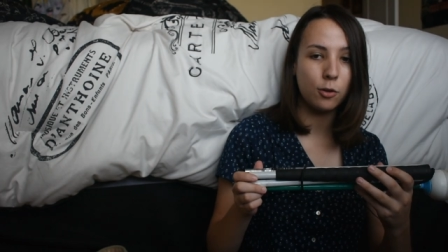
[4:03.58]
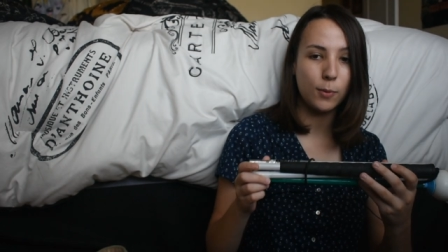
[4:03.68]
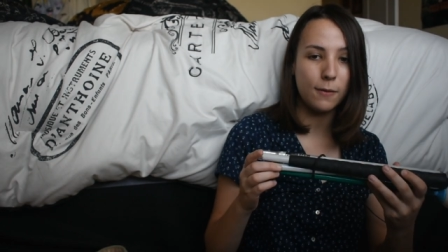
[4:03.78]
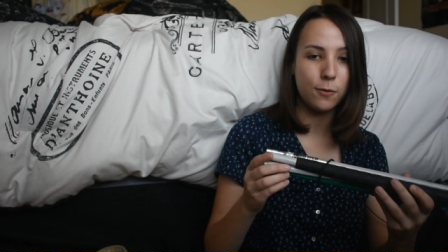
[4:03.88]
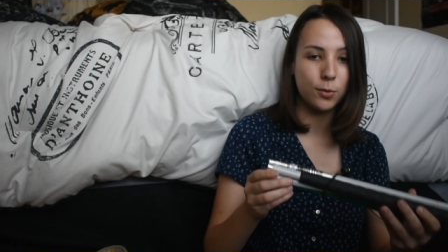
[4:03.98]
the
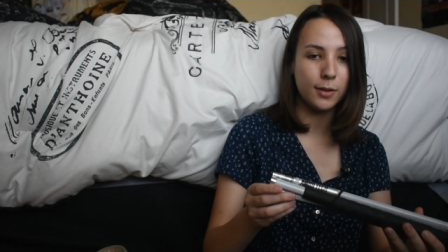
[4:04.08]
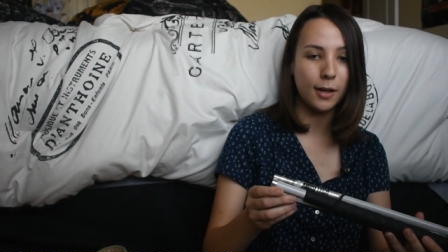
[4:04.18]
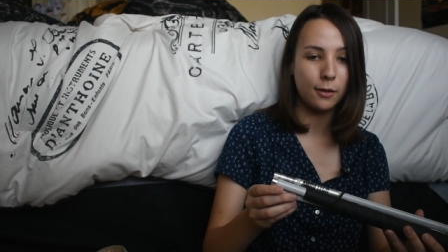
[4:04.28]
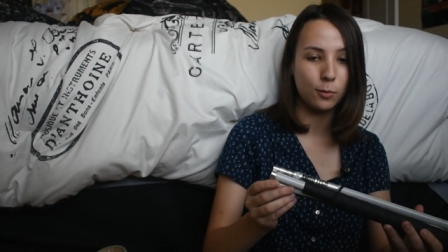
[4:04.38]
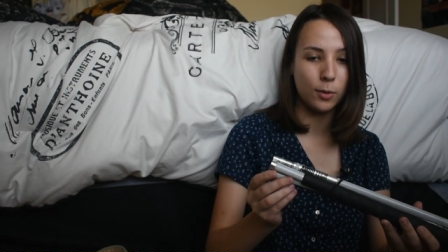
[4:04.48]
way folding
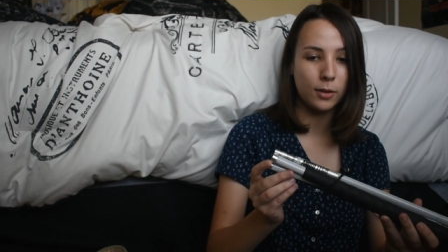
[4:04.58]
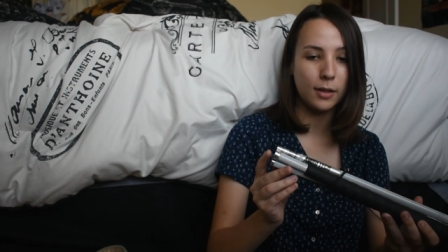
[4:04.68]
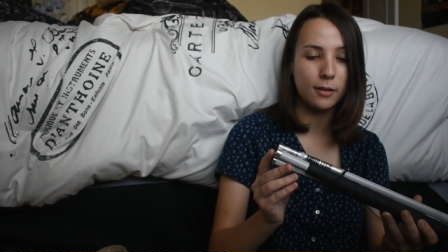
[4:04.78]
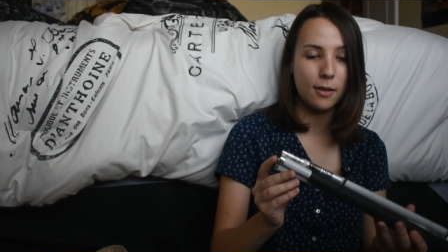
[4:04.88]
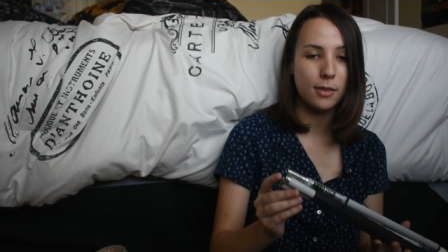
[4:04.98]
canes
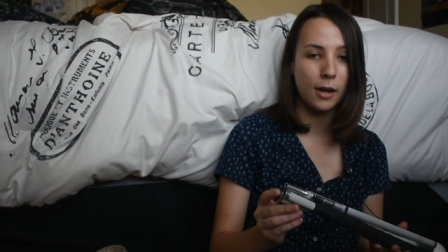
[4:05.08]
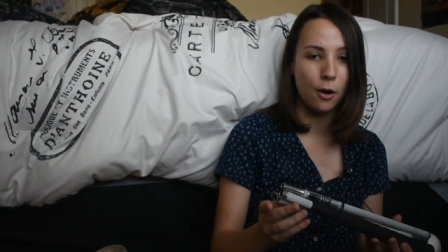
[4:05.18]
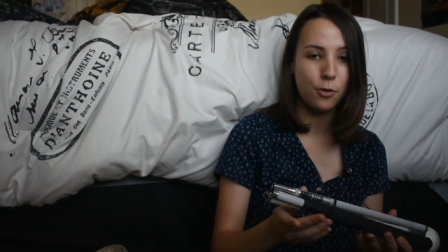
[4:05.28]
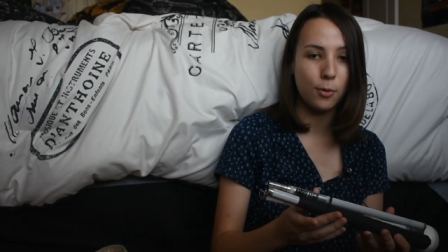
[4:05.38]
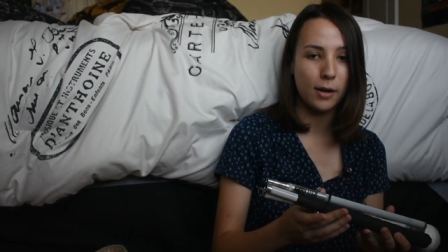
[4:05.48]
work is that they
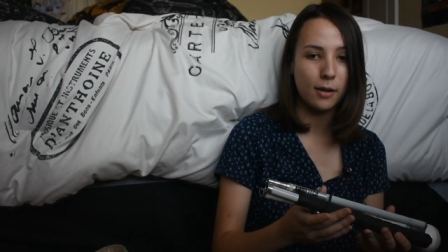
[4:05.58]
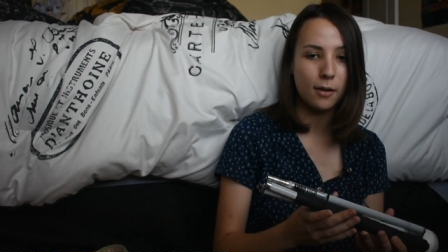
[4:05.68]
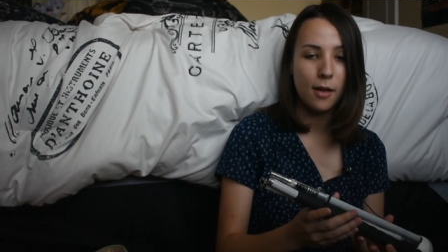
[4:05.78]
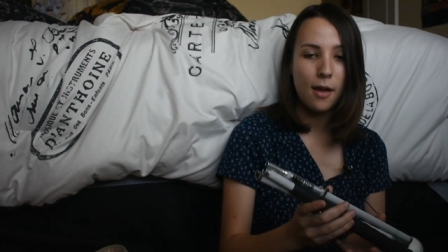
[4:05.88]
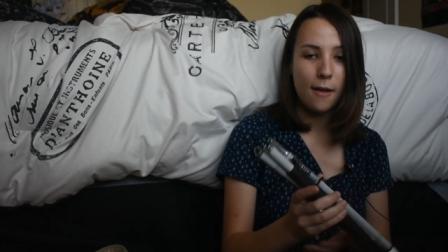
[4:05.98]
are threaded.
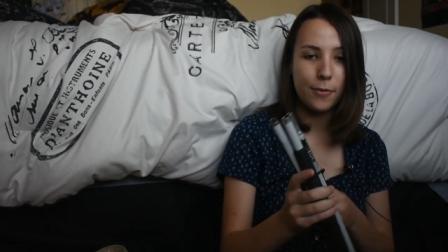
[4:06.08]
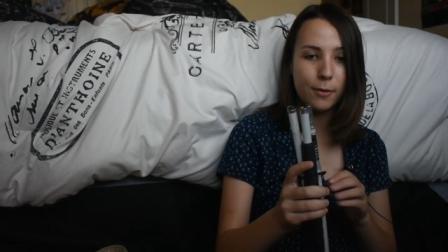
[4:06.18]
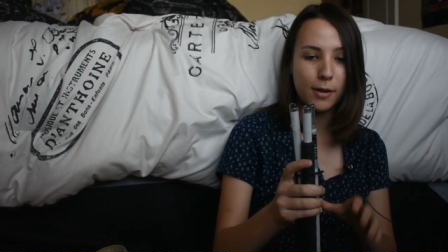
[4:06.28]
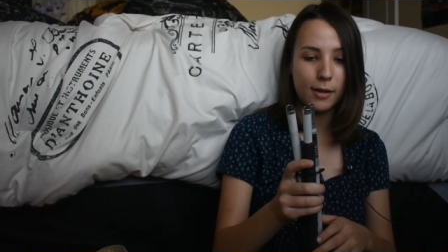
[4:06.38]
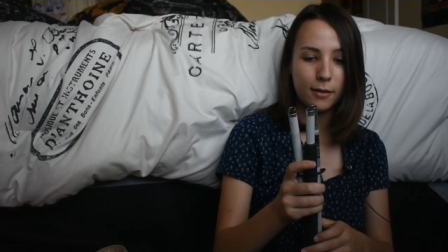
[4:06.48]

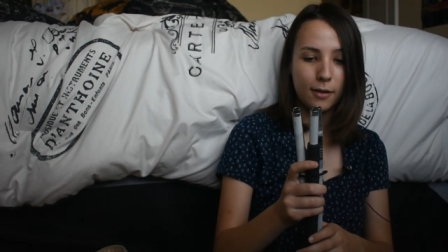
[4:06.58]
There is